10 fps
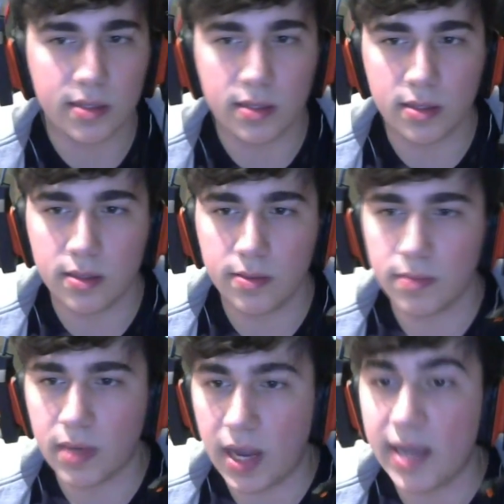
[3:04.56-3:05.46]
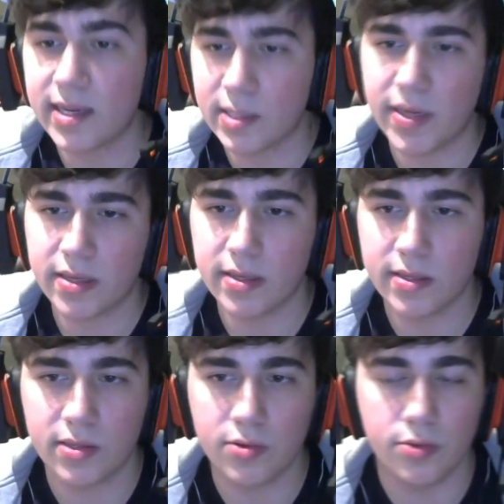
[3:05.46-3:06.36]
um, I expect
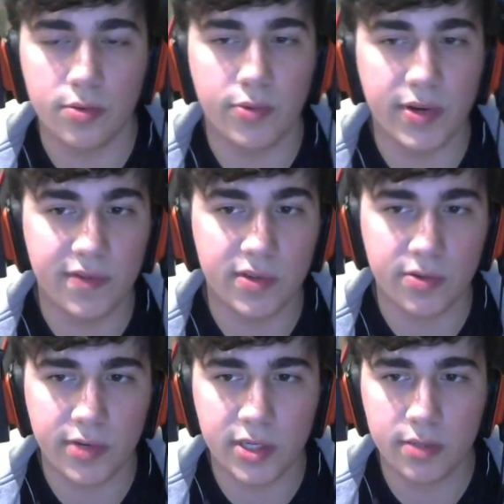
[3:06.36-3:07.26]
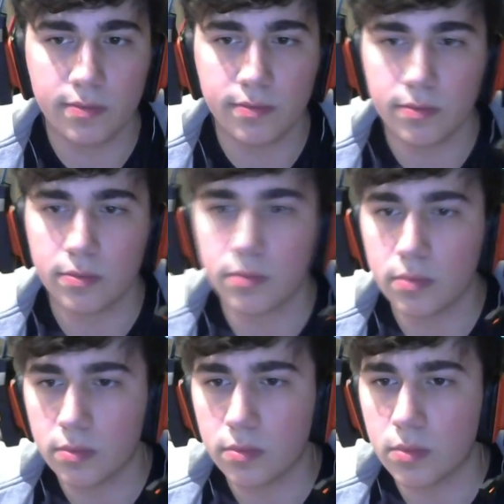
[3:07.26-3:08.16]
us to win this Origin,
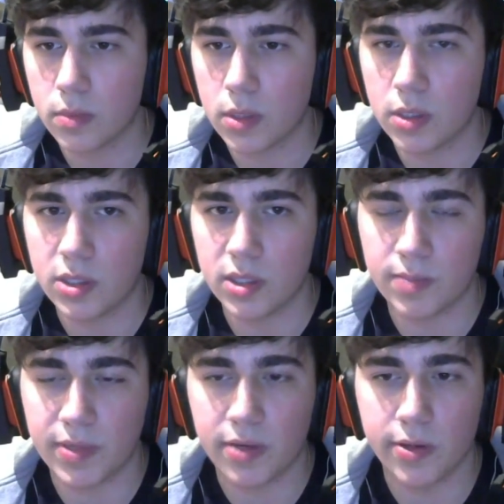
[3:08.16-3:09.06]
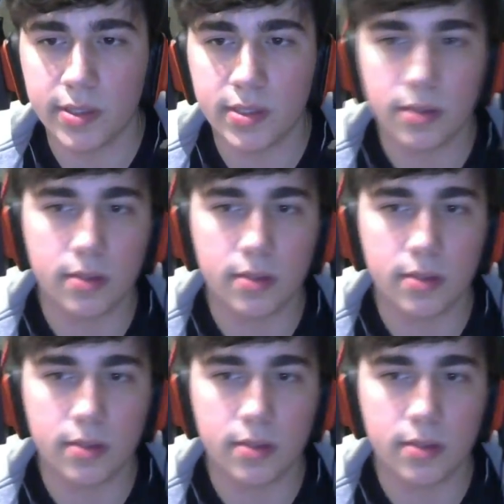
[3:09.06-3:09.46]
just because